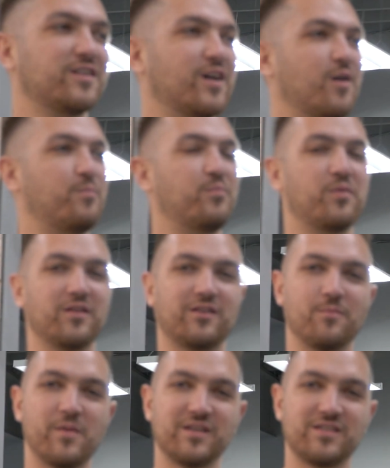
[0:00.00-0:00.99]
can help
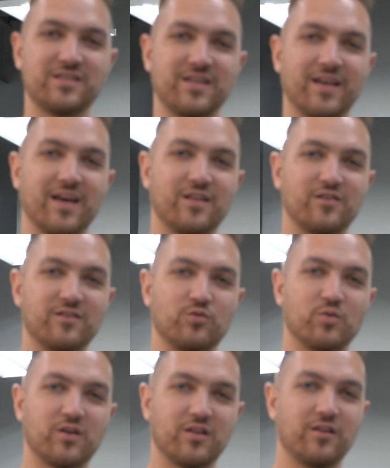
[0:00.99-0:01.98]
put the mess together
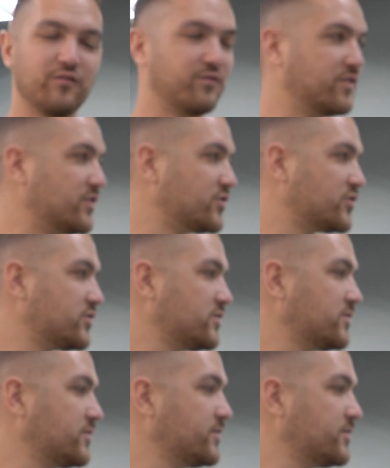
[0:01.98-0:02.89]
into a clean finish.